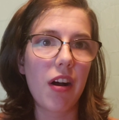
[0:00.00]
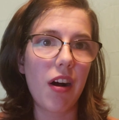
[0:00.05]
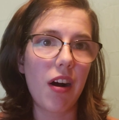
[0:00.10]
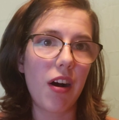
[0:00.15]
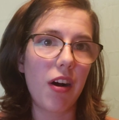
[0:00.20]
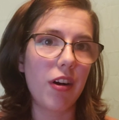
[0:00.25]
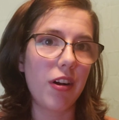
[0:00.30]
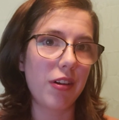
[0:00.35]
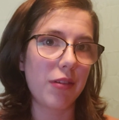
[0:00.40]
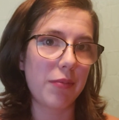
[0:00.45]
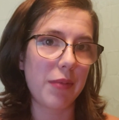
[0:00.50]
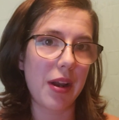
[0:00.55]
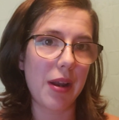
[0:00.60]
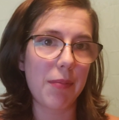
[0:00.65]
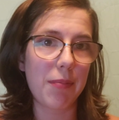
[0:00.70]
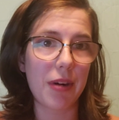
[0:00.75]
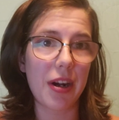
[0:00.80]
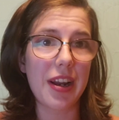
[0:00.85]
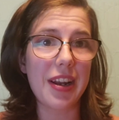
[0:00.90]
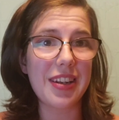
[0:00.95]
all my
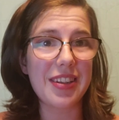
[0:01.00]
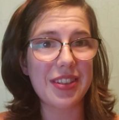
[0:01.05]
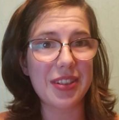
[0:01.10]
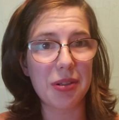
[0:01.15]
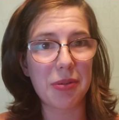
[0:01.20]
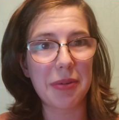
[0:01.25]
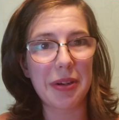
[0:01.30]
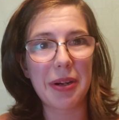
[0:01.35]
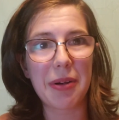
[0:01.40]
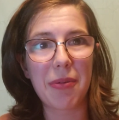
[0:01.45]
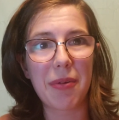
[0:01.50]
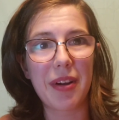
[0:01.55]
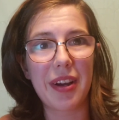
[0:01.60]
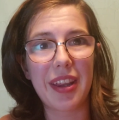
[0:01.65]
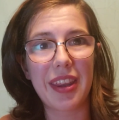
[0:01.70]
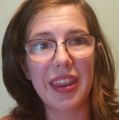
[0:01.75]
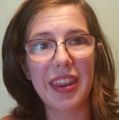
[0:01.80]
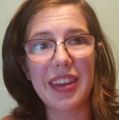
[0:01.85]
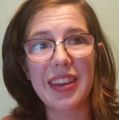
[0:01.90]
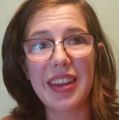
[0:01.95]
brain to work
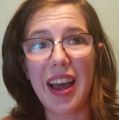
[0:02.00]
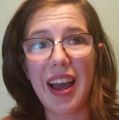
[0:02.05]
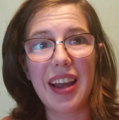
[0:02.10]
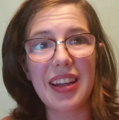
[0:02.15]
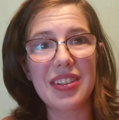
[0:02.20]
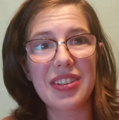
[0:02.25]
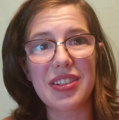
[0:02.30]
with, not